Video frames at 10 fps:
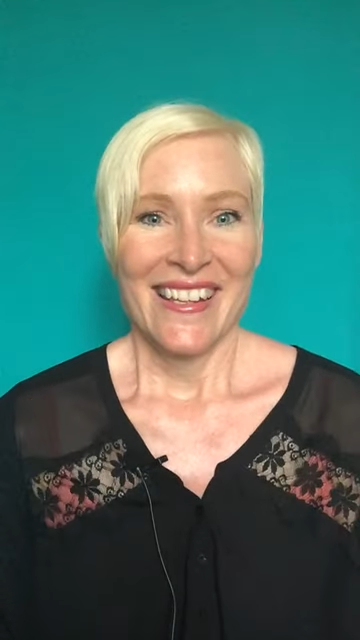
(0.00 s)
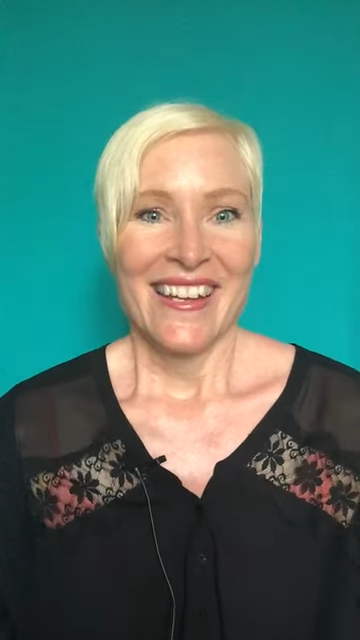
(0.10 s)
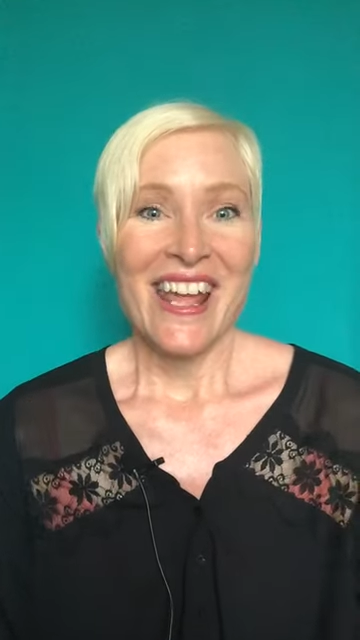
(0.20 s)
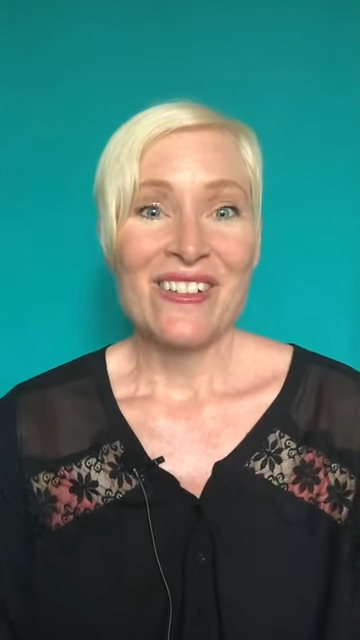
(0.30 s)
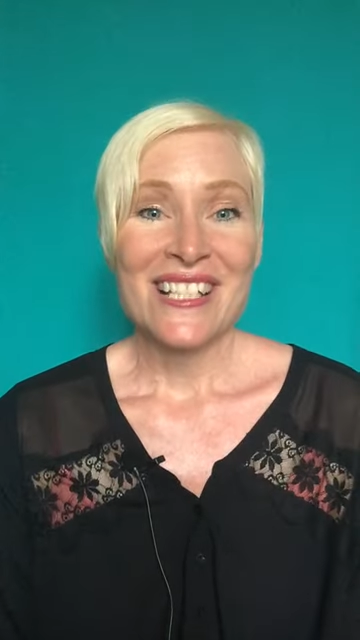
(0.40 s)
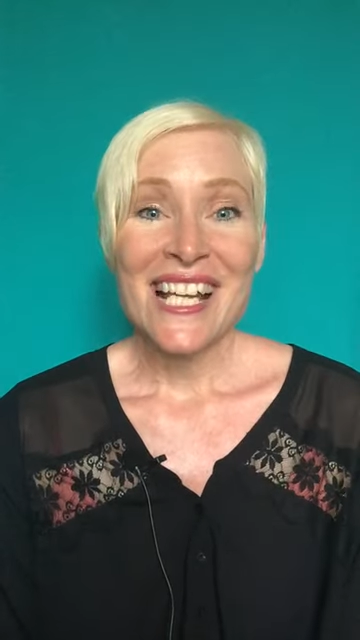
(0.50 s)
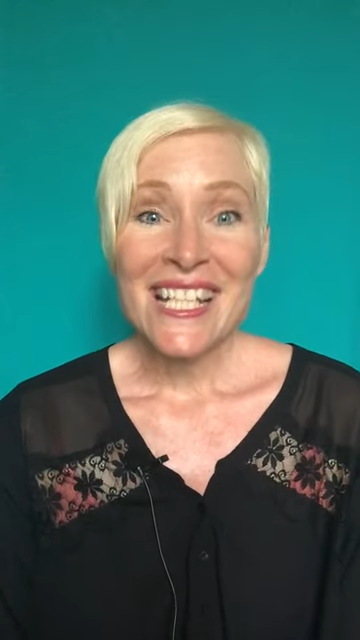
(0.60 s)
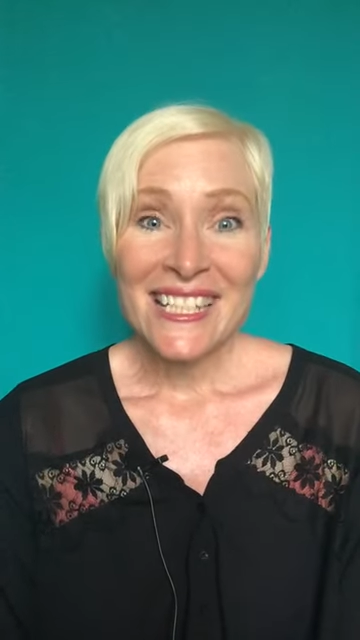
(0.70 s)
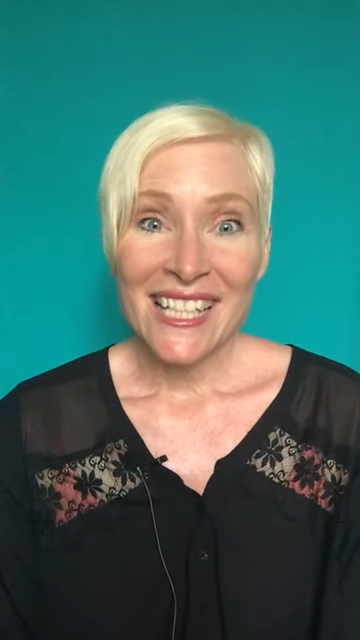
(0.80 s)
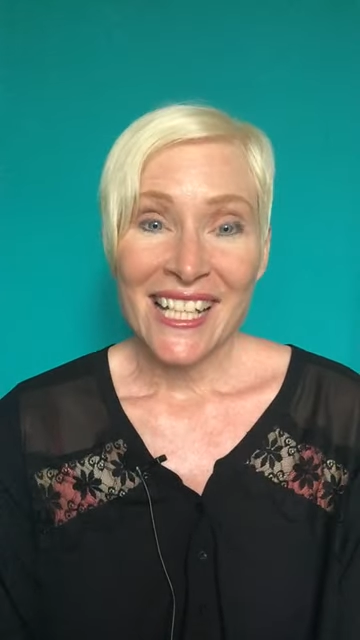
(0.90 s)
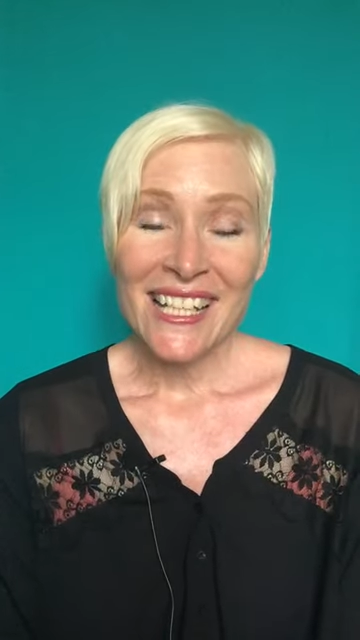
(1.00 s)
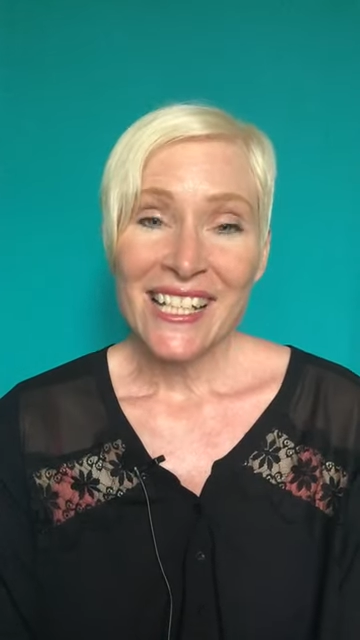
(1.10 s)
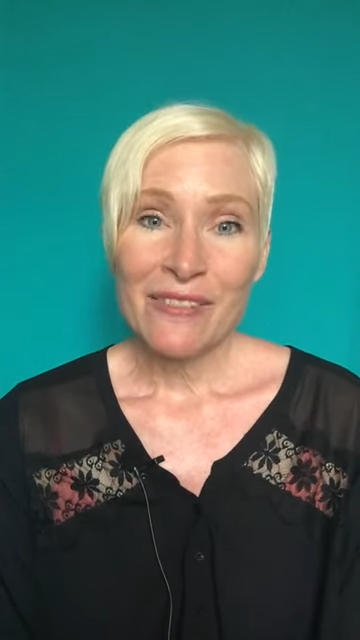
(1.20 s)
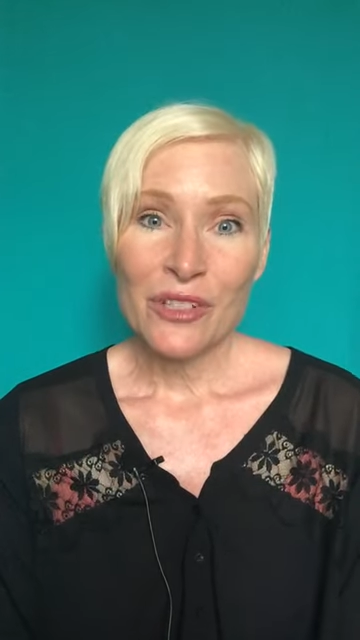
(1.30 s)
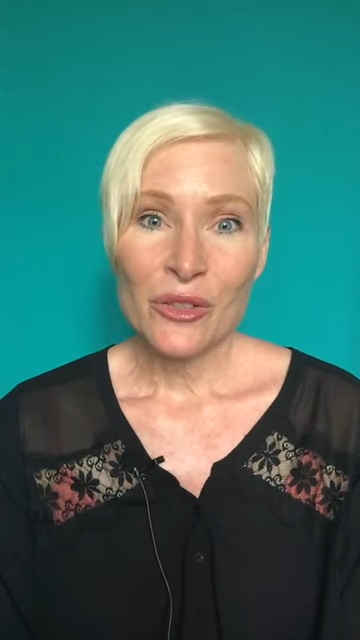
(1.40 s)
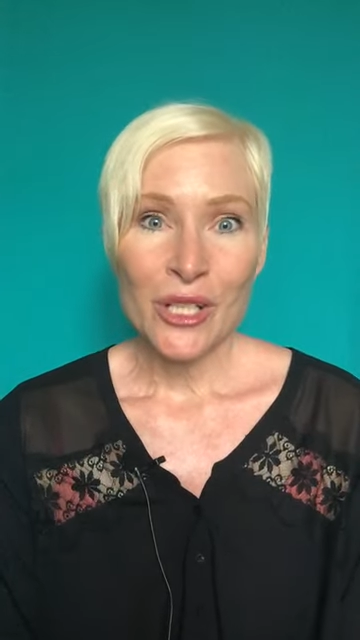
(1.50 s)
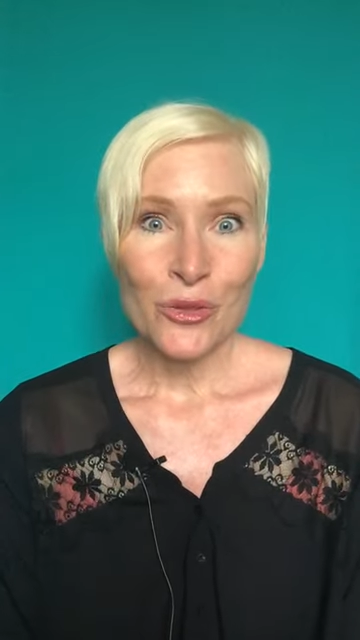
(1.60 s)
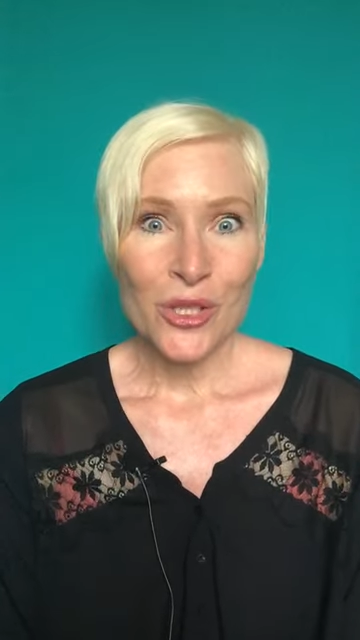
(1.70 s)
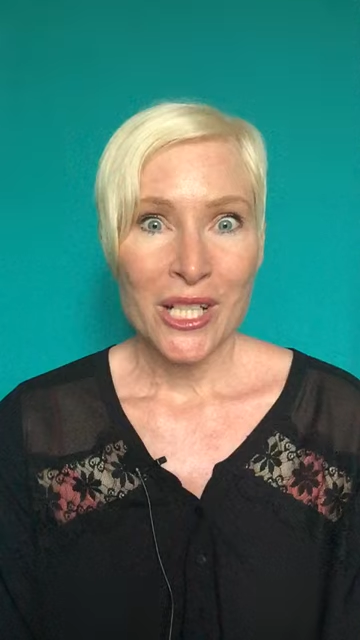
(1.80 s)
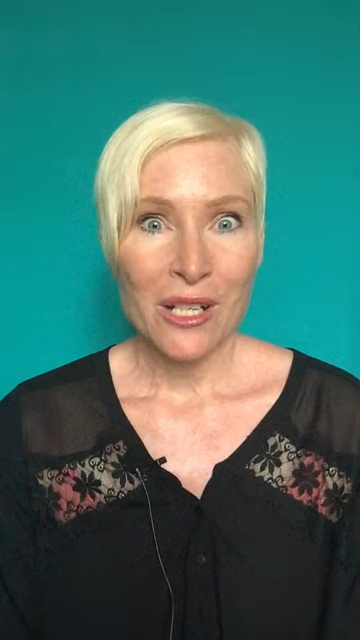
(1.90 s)
Now, secondly, if you're
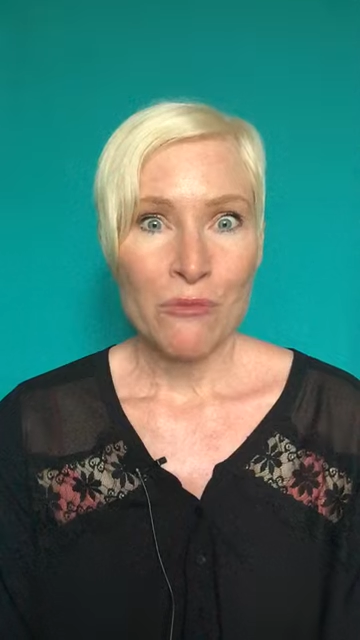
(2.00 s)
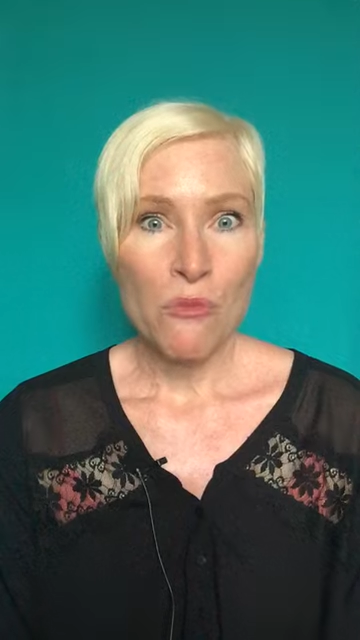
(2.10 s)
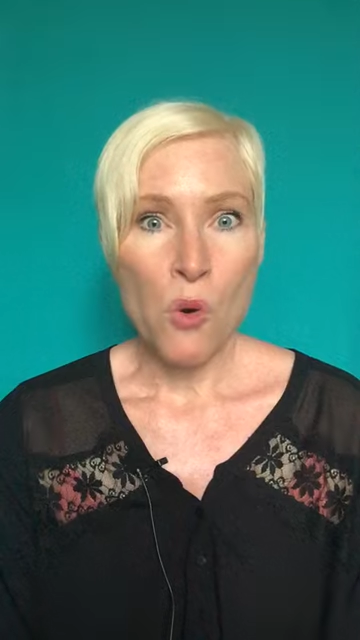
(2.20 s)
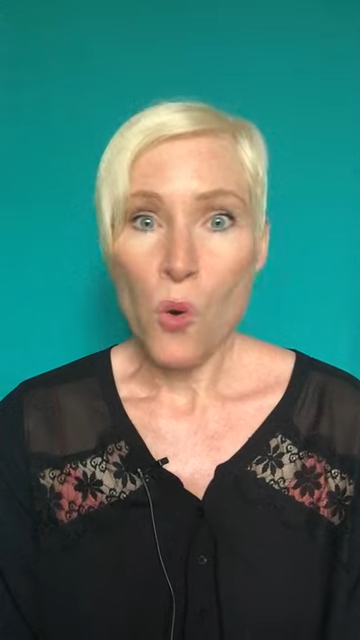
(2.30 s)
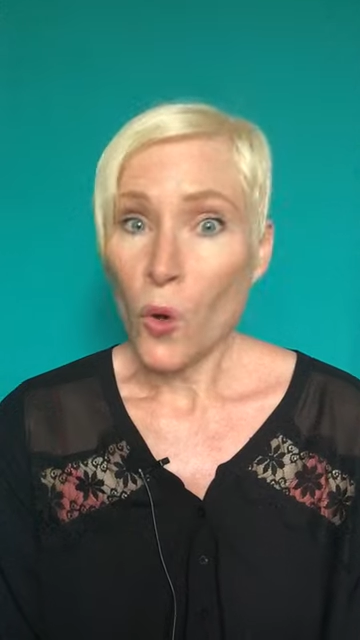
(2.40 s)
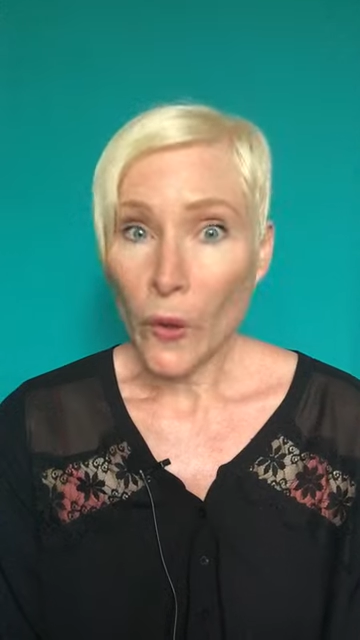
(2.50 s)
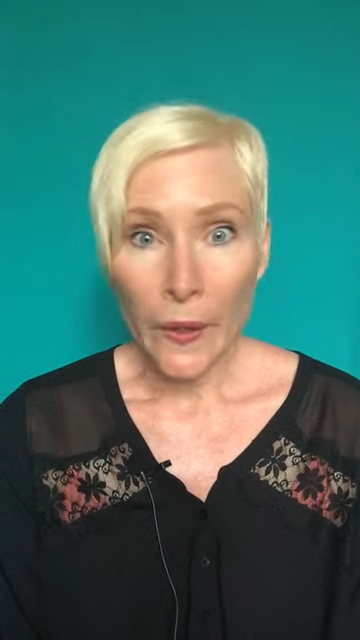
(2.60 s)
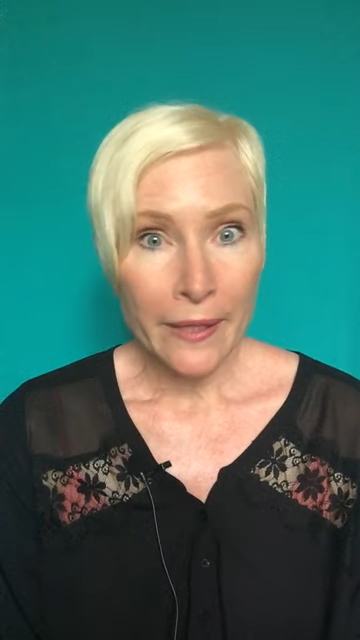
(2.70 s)
interested in more